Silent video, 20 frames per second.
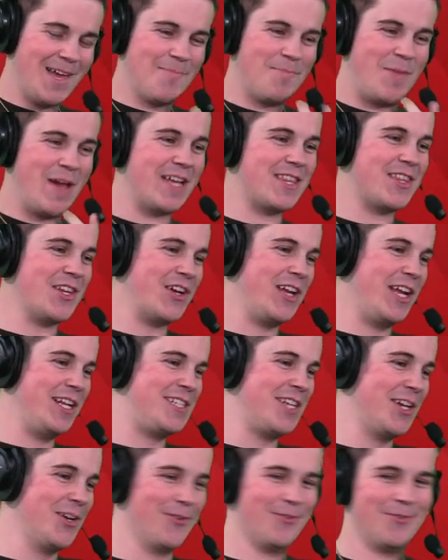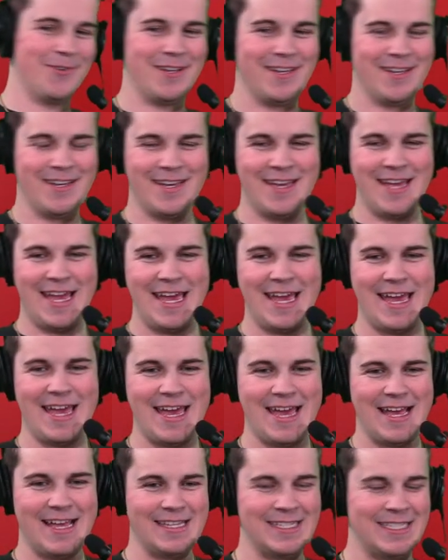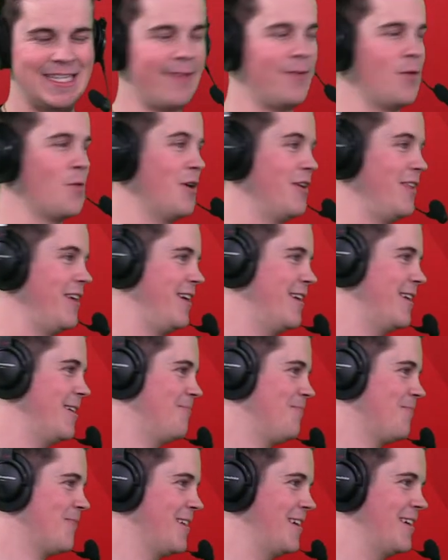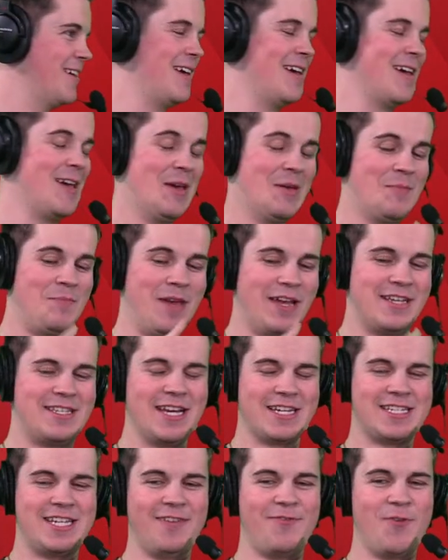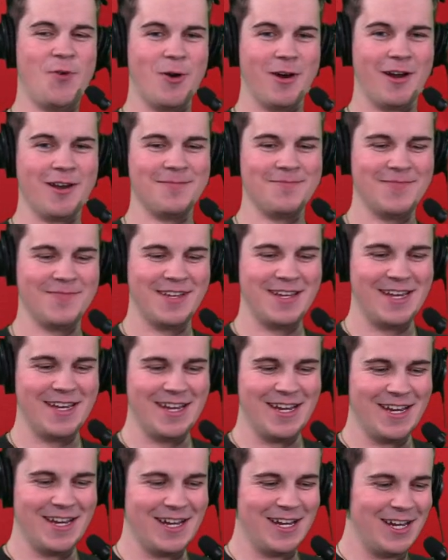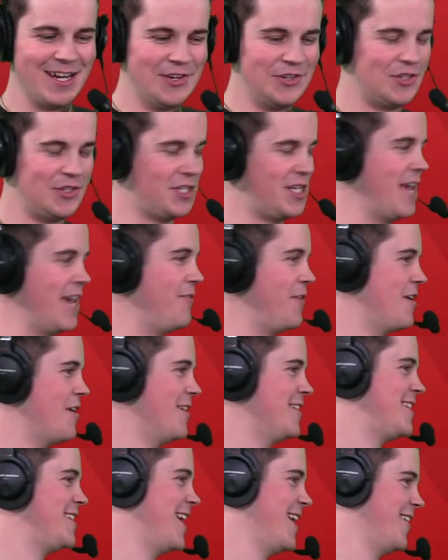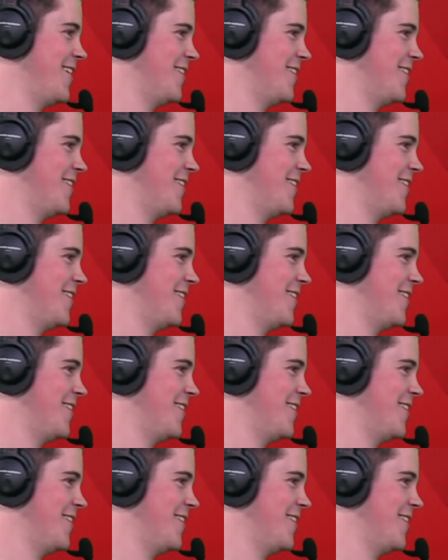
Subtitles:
Pick 32, Xavier Worthy. Pick 64, Jatavion Sanders.